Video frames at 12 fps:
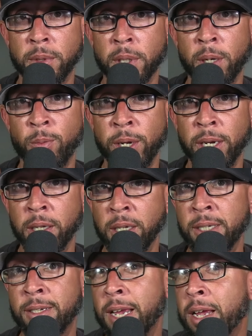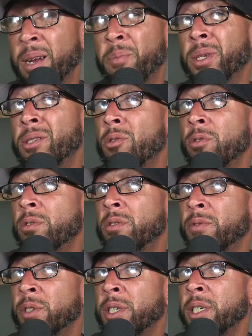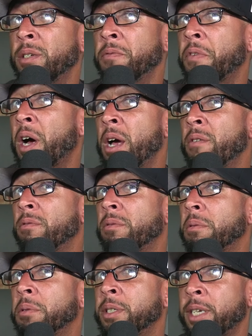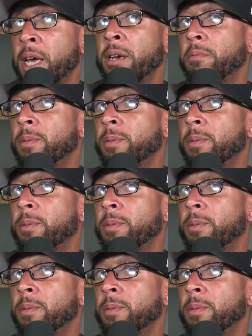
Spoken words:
least 10 episodes for season 5? 10?